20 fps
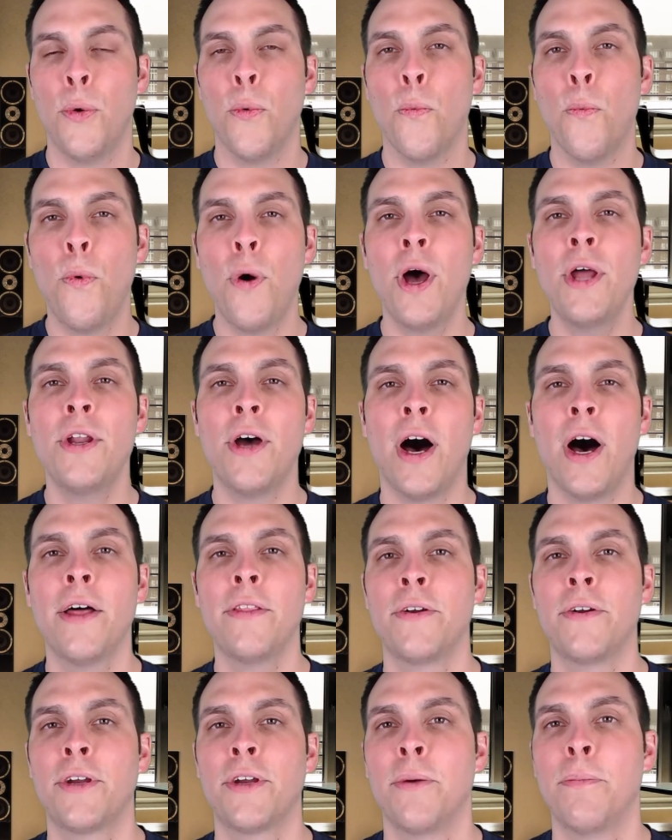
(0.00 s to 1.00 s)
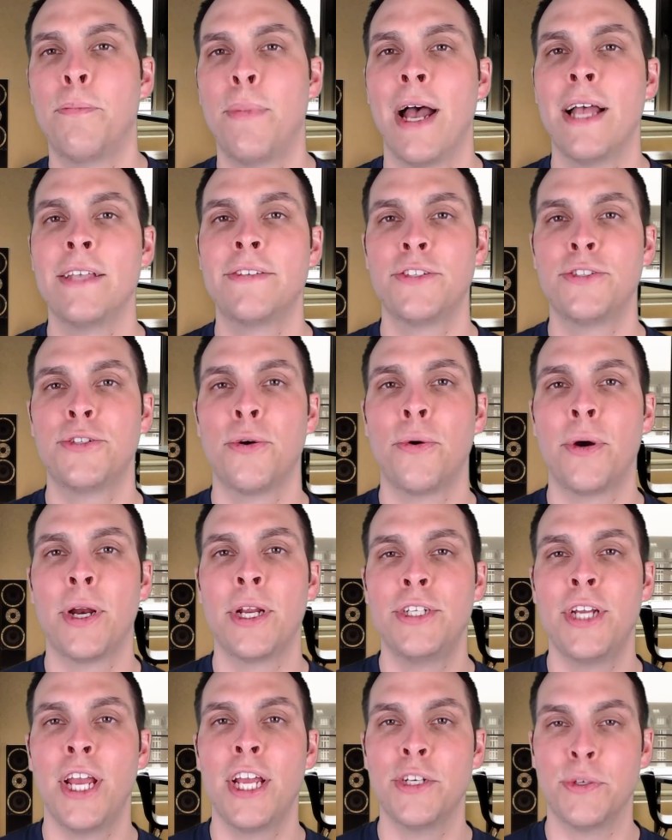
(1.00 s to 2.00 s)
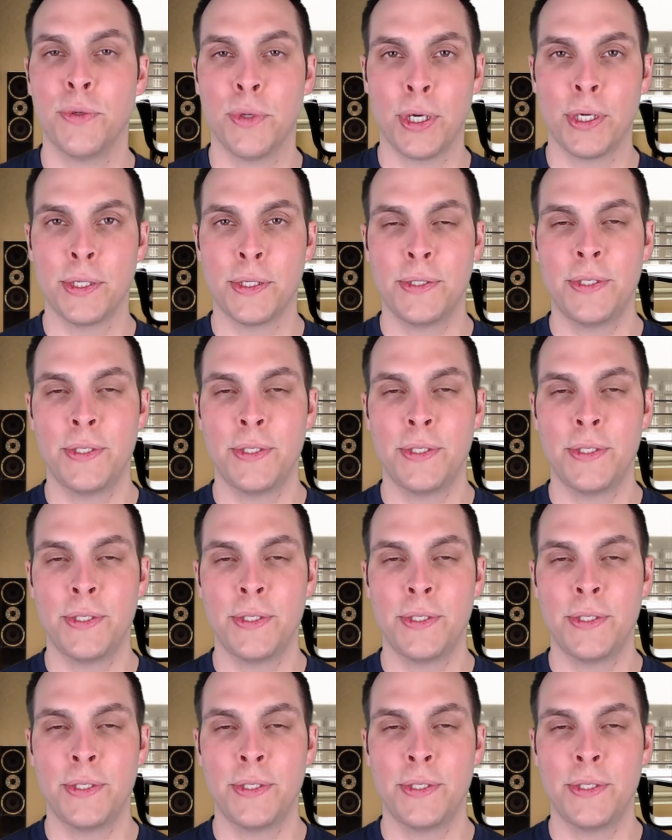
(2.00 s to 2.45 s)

One other compensatory change we're going to